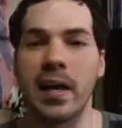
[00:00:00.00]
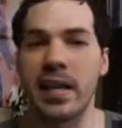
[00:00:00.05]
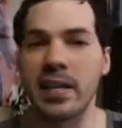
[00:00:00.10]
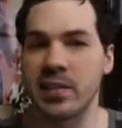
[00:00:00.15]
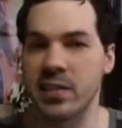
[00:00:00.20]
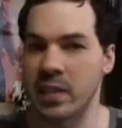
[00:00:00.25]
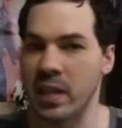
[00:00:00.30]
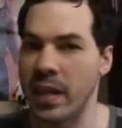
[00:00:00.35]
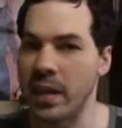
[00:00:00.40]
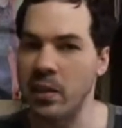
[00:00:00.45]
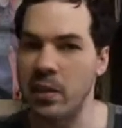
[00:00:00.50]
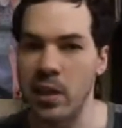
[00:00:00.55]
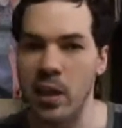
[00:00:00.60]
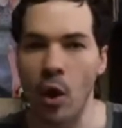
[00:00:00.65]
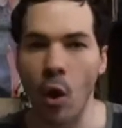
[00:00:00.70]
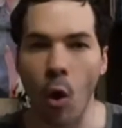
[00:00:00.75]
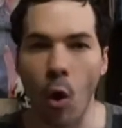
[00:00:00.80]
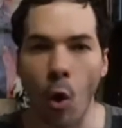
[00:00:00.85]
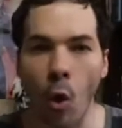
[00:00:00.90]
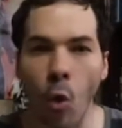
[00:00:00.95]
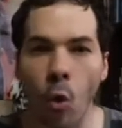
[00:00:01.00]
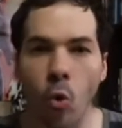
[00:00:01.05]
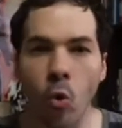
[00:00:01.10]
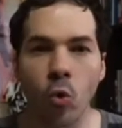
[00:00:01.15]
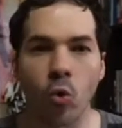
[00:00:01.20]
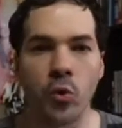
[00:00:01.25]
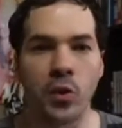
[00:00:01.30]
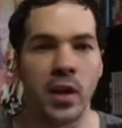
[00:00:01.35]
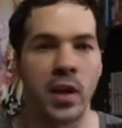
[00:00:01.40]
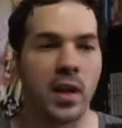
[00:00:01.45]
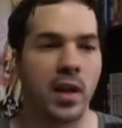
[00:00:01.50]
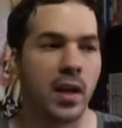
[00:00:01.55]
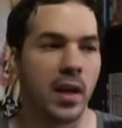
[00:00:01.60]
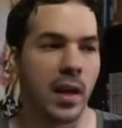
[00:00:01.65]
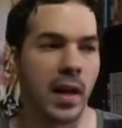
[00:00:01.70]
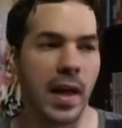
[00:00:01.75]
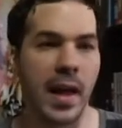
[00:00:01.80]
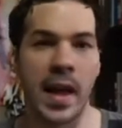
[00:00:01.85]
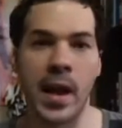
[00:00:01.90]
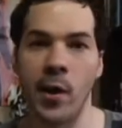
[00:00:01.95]
is like the old
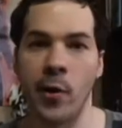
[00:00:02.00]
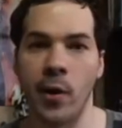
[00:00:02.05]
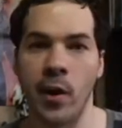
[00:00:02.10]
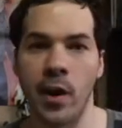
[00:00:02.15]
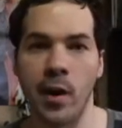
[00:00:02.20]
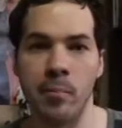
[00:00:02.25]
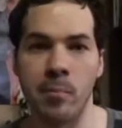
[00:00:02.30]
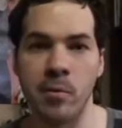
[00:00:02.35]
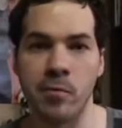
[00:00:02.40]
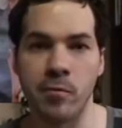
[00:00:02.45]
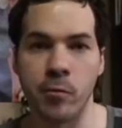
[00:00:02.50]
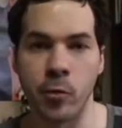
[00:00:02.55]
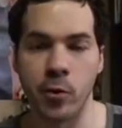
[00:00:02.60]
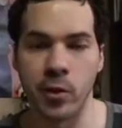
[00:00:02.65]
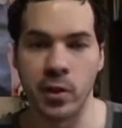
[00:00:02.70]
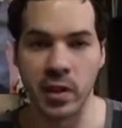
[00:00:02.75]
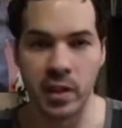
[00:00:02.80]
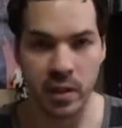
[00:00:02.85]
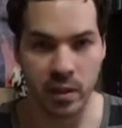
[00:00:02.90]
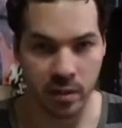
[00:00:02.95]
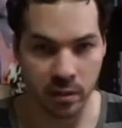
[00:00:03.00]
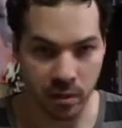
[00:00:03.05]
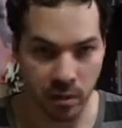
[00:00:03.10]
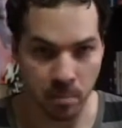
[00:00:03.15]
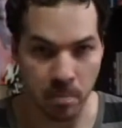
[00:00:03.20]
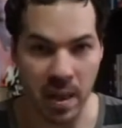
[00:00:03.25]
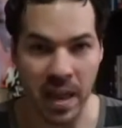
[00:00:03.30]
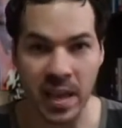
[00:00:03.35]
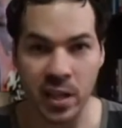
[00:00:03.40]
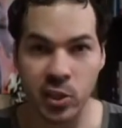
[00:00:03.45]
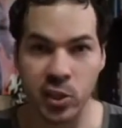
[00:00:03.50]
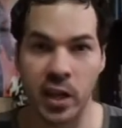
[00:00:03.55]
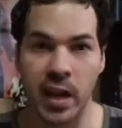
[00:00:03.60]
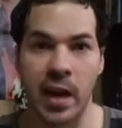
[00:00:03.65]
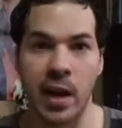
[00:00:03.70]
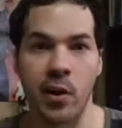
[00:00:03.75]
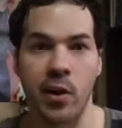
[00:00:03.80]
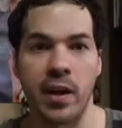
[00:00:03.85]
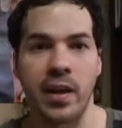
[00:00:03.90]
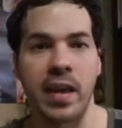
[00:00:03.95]
era before the Meiji
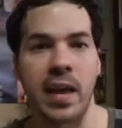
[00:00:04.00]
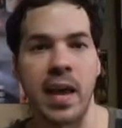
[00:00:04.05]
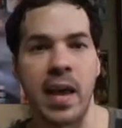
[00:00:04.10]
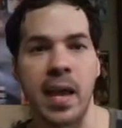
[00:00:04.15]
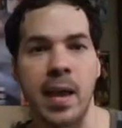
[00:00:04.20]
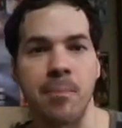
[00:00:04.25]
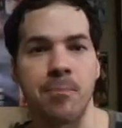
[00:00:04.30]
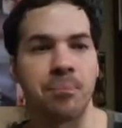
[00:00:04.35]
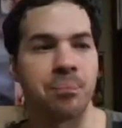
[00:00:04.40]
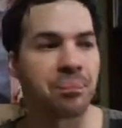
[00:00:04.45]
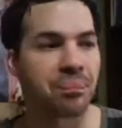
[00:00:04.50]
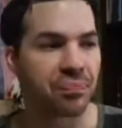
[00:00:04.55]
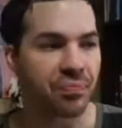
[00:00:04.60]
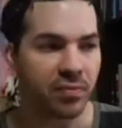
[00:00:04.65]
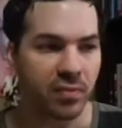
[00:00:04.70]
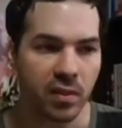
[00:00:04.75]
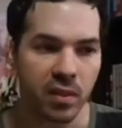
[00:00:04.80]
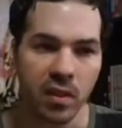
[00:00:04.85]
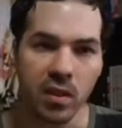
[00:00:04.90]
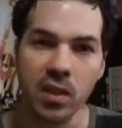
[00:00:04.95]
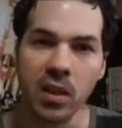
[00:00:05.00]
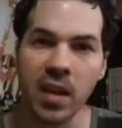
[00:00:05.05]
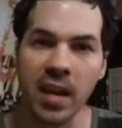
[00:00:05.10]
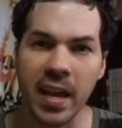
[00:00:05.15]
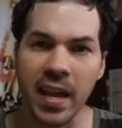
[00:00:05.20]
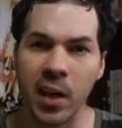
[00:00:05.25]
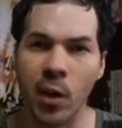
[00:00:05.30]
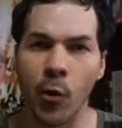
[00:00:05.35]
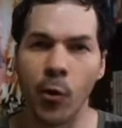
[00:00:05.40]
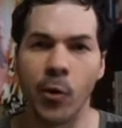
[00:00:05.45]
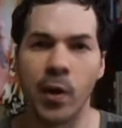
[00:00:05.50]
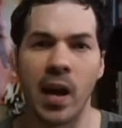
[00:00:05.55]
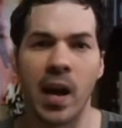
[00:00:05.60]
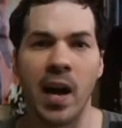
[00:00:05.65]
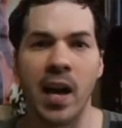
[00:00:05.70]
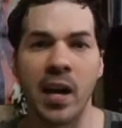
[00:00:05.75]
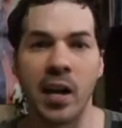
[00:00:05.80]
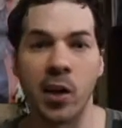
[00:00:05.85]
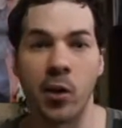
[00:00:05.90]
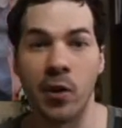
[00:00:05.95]
era came in
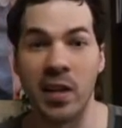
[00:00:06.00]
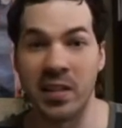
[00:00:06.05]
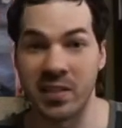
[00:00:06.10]
Hokkaido.